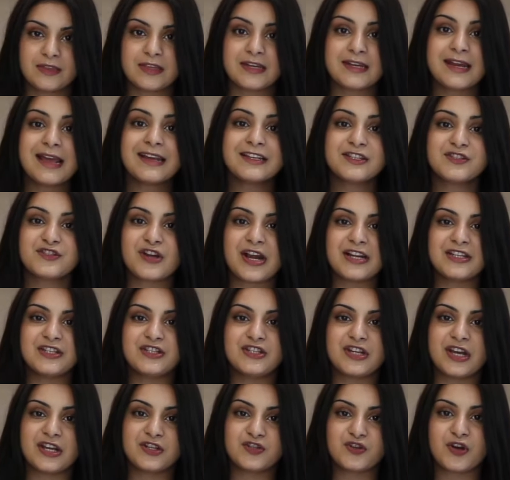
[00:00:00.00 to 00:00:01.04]
The next
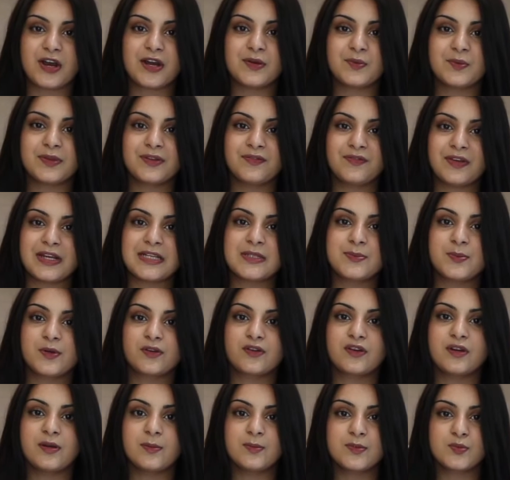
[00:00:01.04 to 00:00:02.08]
strategy I tried with the Facebook
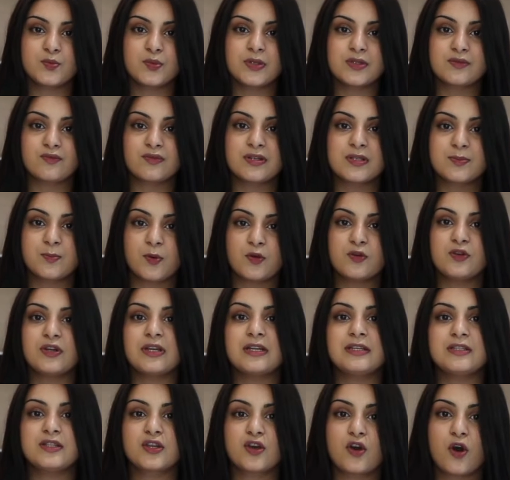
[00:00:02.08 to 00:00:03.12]
groups was
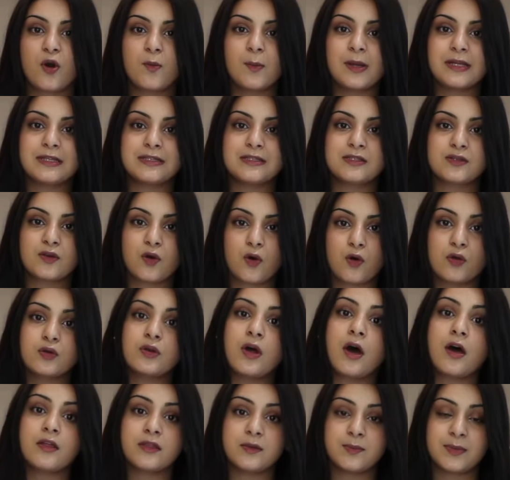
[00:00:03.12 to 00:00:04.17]
responding to comments
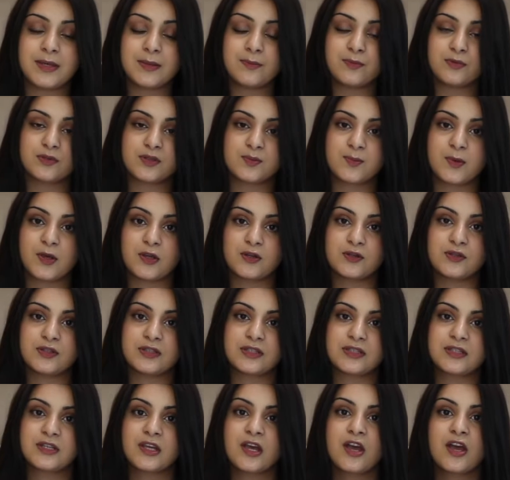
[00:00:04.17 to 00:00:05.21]
on other people's
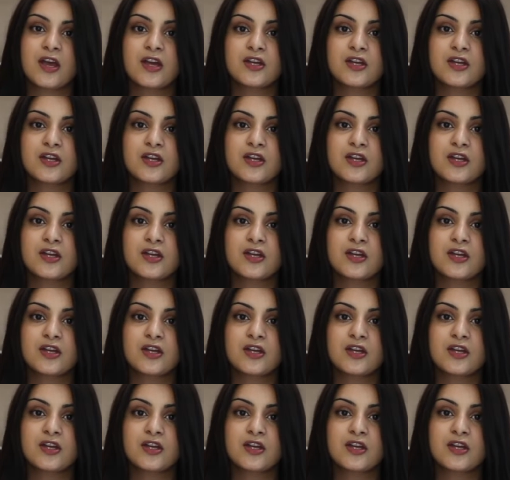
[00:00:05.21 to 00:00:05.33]
posts.